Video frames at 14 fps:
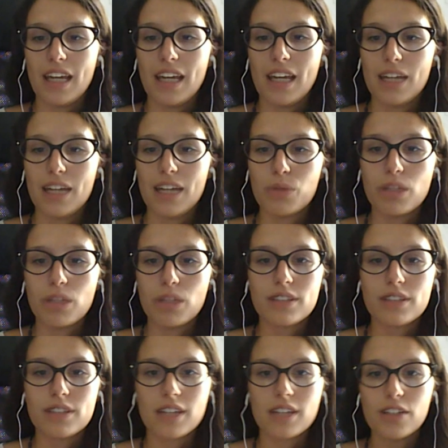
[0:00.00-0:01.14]
and we will
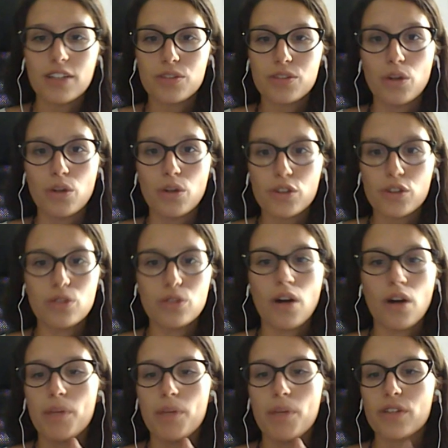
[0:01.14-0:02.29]
start to argue
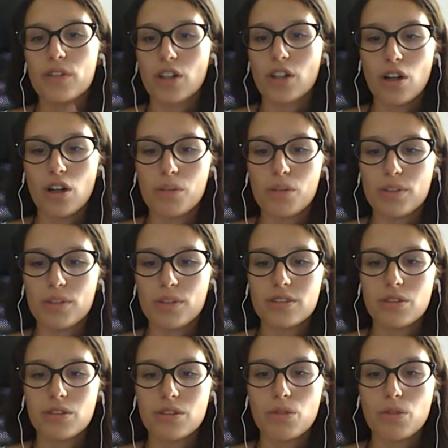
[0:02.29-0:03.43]
about the color, but
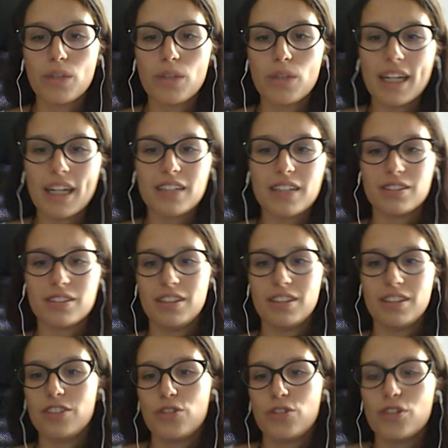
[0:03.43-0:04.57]
who cares?
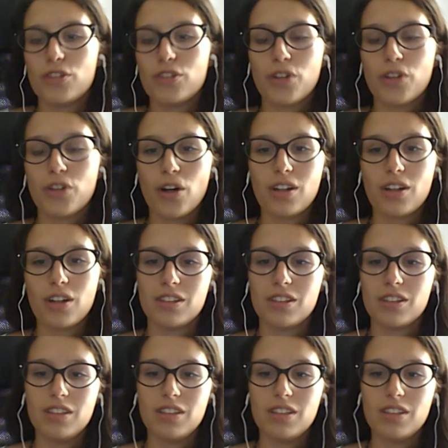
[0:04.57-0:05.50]
It's just a color.